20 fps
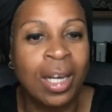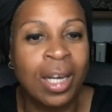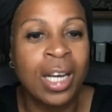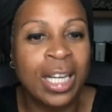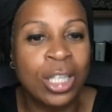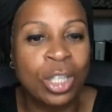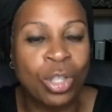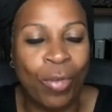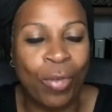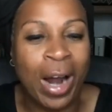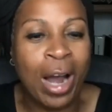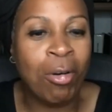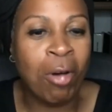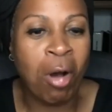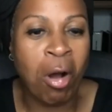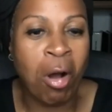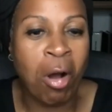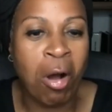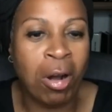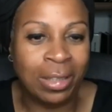It's
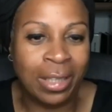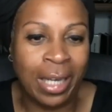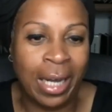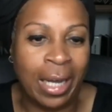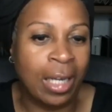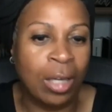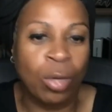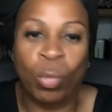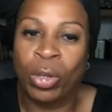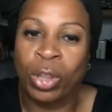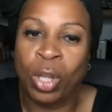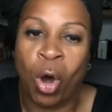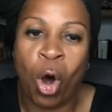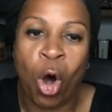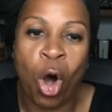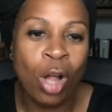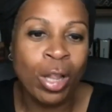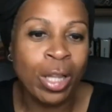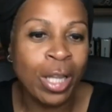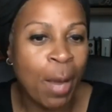Groundhog Day. And with
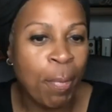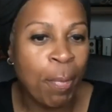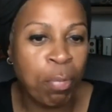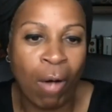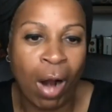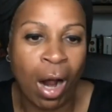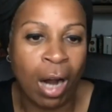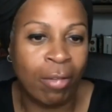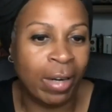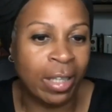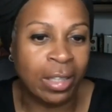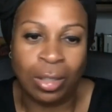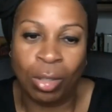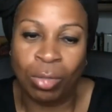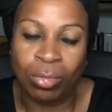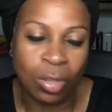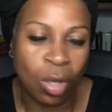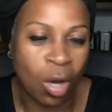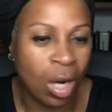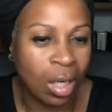all of that progress, and
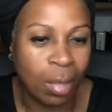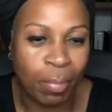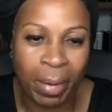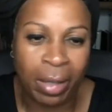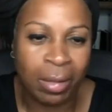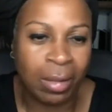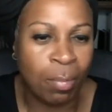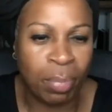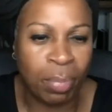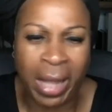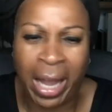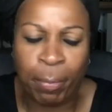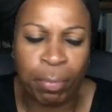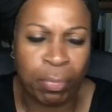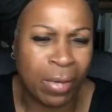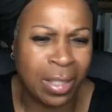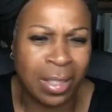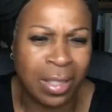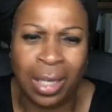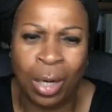don't talk about the Black
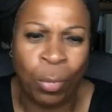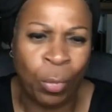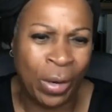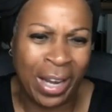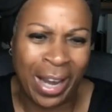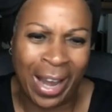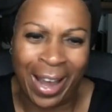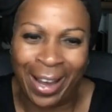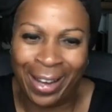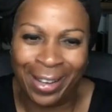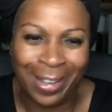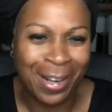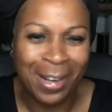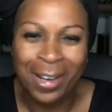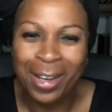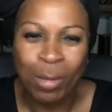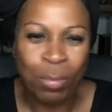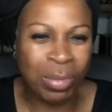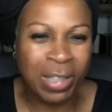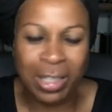president we had.
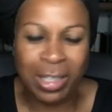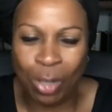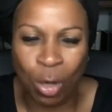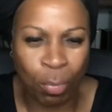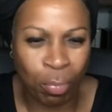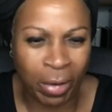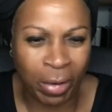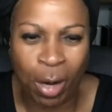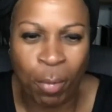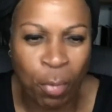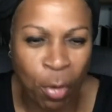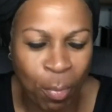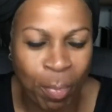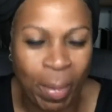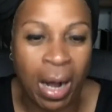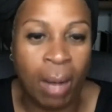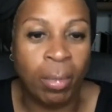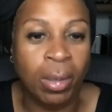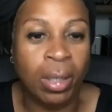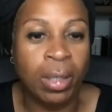Please don't bring up Obama.